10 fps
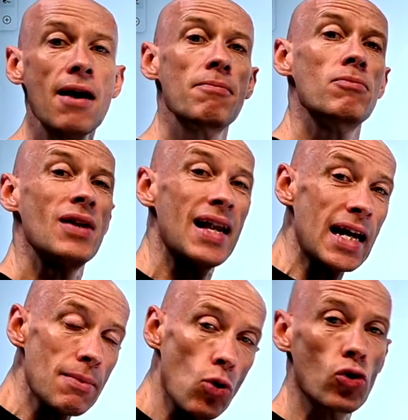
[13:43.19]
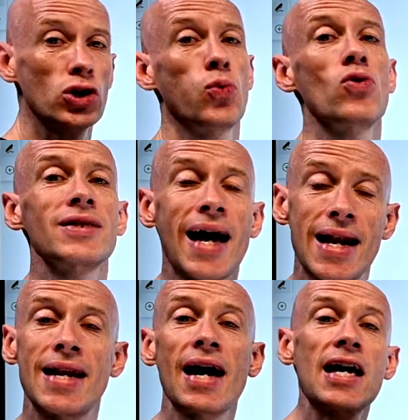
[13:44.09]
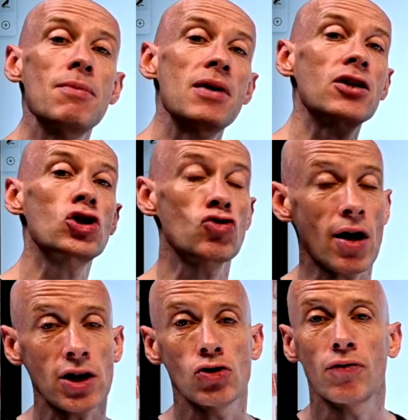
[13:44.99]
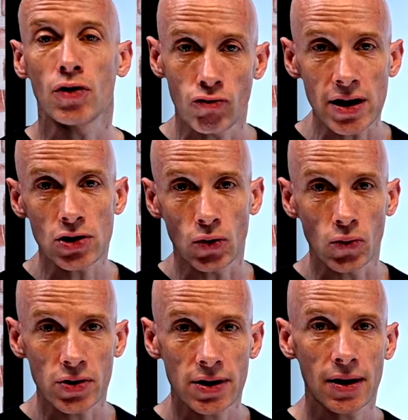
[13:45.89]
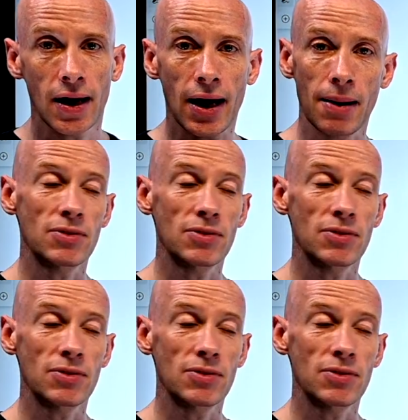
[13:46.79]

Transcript: lean more towards that naming structure of the resource to